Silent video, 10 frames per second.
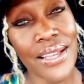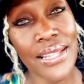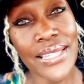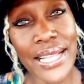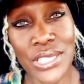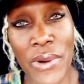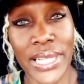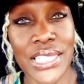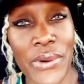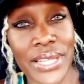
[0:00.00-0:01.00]
Let
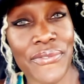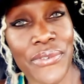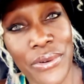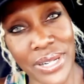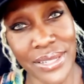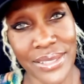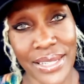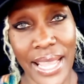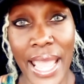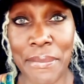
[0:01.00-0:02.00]
2024
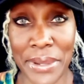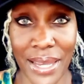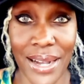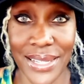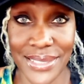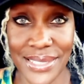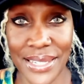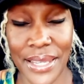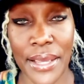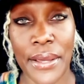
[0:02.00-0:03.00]
and beyond
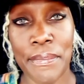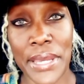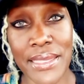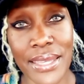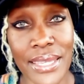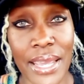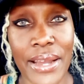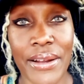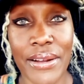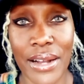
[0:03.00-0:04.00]
be the
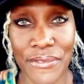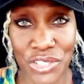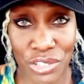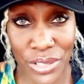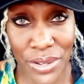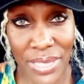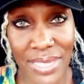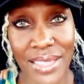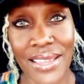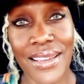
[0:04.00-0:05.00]
year of
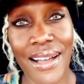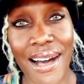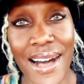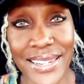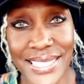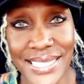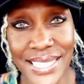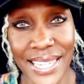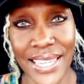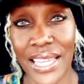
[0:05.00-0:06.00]
truth,
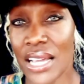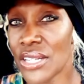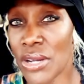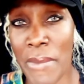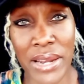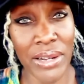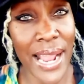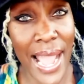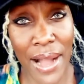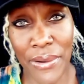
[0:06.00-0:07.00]
honesty, no matter
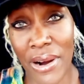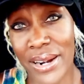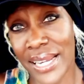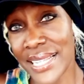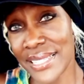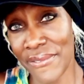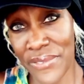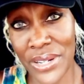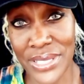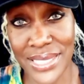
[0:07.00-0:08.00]
how hard it is at
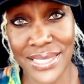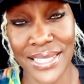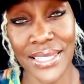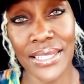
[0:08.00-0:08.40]
first.